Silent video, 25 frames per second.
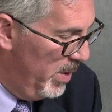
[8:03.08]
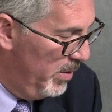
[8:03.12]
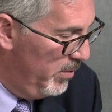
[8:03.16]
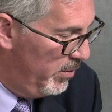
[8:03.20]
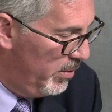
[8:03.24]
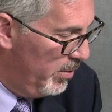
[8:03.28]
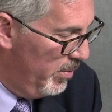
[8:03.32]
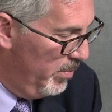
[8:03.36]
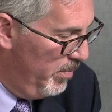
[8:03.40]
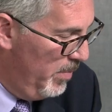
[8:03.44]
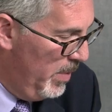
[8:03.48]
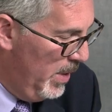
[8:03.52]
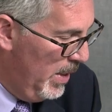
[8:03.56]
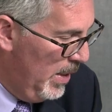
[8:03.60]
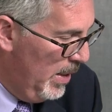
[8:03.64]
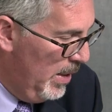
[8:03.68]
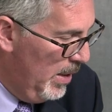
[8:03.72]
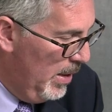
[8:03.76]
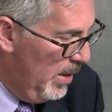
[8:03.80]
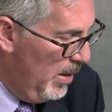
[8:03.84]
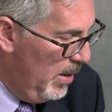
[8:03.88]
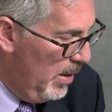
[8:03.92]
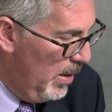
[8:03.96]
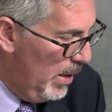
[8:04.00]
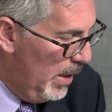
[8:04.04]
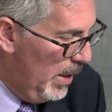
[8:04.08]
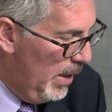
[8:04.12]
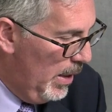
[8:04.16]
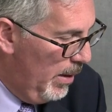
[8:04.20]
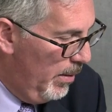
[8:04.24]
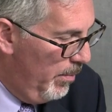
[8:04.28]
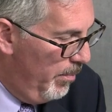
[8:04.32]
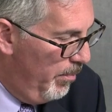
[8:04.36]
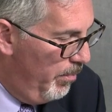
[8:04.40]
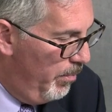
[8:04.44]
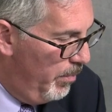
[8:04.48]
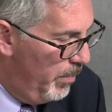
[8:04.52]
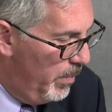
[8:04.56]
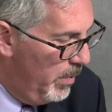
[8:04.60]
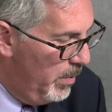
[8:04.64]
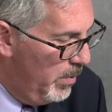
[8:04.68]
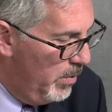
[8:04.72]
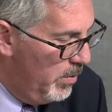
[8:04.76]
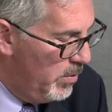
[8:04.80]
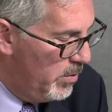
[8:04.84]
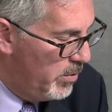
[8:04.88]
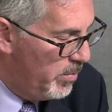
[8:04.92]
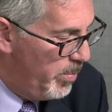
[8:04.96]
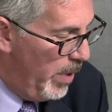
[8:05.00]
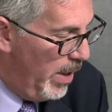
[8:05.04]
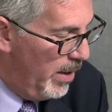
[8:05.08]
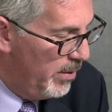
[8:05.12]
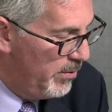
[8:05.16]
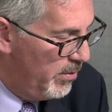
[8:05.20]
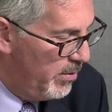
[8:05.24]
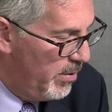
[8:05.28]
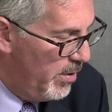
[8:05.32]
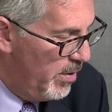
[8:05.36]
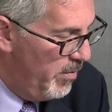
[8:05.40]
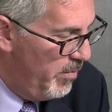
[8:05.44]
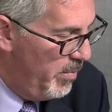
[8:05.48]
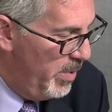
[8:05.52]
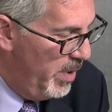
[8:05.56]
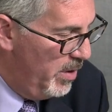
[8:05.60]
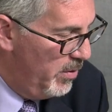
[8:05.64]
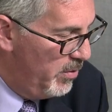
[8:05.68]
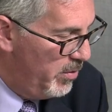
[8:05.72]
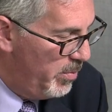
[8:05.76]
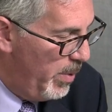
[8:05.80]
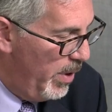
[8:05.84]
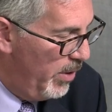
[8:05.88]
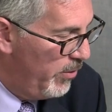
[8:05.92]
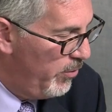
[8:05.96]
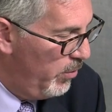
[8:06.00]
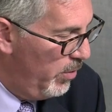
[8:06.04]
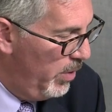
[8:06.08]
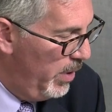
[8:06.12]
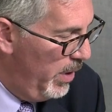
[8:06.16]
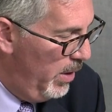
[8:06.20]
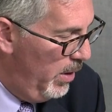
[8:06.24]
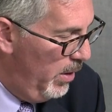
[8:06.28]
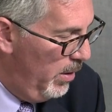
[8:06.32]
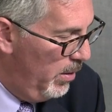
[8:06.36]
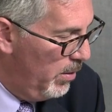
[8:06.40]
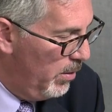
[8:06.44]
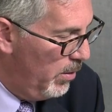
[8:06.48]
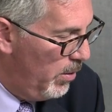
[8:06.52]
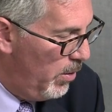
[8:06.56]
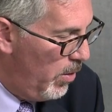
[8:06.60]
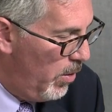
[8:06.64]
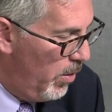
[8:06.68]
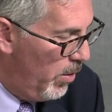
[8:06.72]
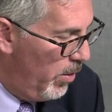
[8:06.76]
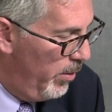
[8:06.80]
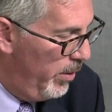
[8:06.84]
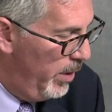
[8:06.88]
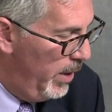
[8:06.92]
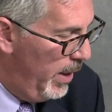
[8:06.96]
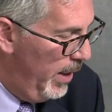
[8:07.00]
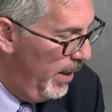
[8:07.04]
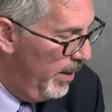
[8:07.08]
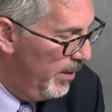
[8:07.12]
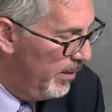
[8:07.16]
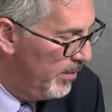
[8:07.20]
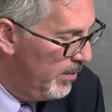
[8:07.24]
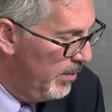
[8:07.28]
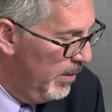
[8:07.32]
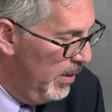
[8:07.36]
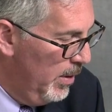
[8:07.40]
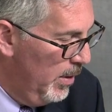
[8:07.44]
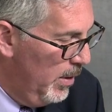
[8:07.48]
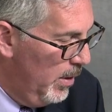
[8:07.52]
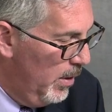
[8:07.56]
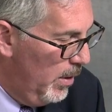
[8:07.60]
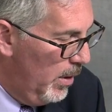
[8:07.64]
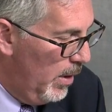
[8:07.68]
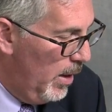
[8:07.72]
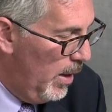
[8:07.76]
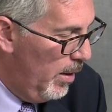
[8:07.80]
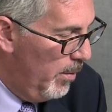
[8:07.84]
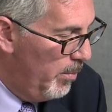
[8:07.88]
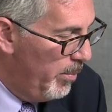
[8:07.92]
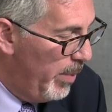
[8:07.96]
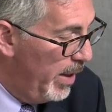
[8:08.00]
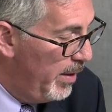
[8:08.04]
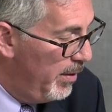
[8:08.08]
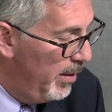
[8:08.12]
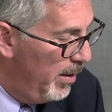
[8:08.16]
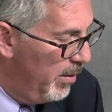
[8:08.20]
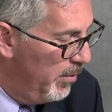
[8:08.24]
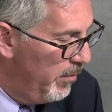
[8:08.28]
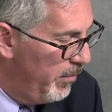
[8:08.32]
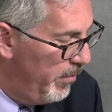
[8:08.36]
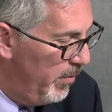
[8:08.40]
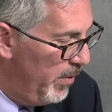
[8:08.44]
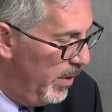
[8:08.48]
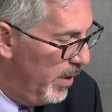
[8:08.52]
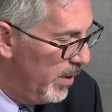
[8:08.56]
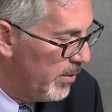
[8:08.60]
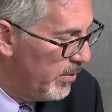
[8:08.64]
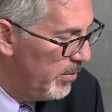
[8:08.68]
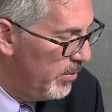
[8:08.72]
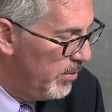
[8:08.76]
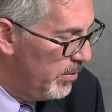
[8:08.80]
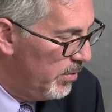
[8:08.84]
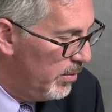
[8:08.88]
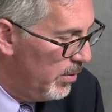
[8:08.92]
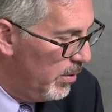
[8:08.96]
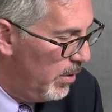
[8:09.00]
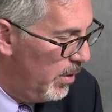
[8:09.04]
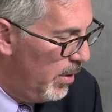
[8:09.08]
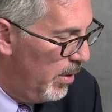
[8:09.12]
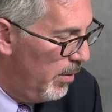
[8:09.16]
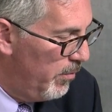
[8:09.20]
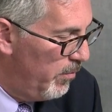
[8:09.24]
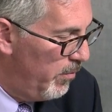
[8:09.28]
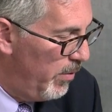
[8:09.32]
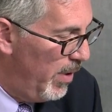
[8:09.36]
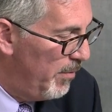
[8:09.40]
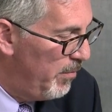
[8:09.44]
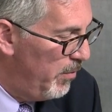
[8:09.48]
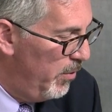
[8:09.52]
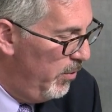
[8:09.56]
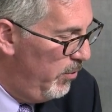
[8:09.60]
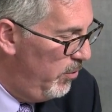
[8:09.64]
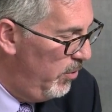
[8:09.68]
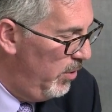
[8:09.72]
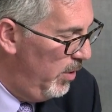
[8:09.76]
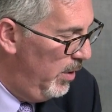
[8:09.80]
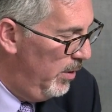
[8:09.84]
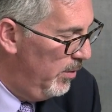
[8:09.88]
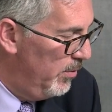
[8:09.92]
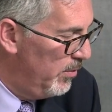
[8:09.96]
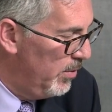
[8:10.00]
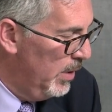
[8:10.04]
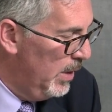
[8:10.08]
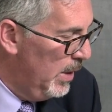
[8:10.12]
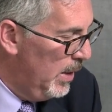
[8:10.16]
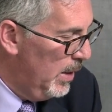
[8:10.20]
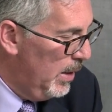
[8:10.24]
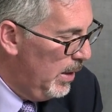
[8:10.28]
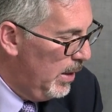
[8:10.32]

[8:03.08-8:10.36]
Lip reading: been some spots that have been especially hard hit by the influx of refugees.